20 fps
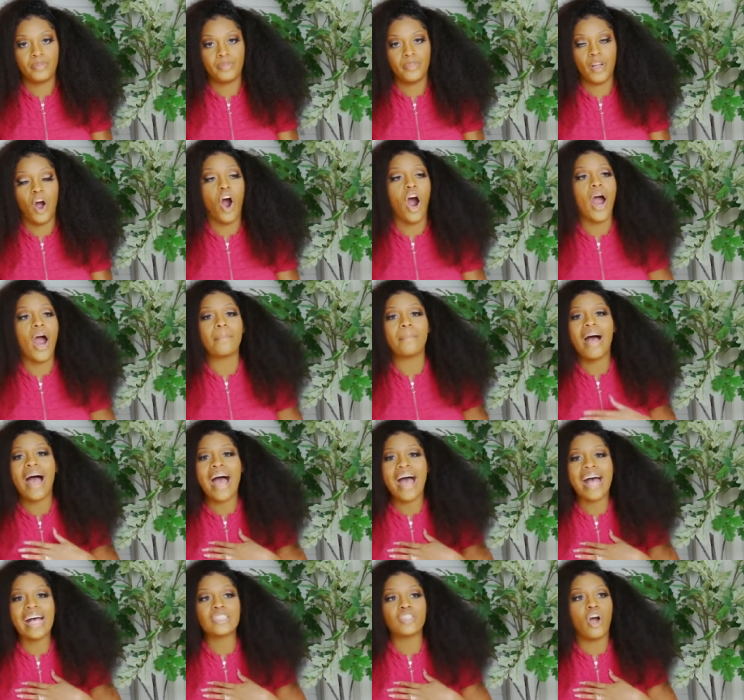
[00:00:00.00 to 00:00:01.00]
Our
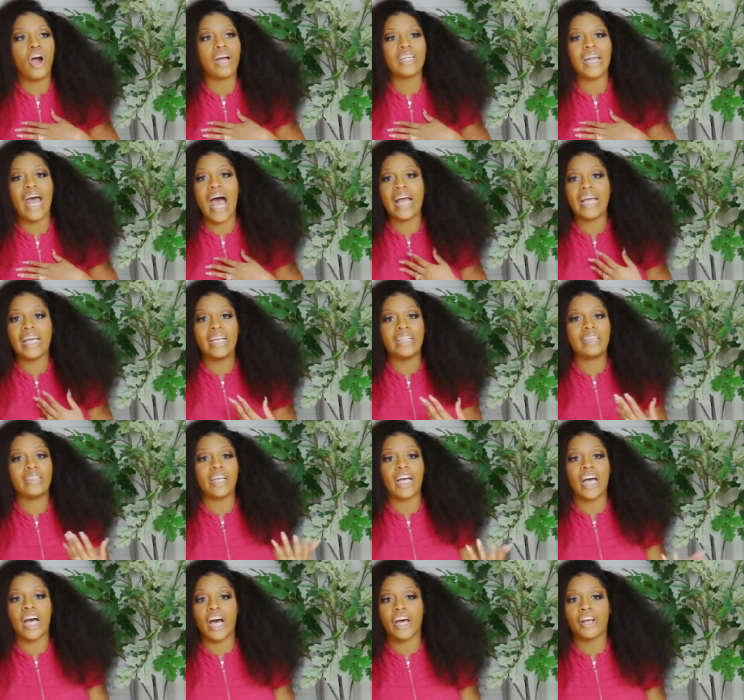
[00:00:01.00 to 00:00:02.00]
minds are not in the
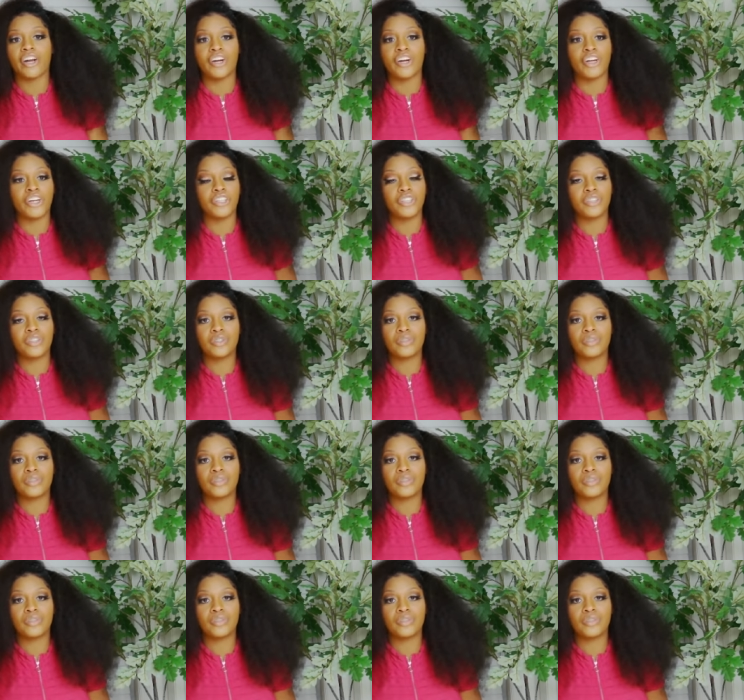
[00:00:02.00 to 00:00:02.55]
gutter.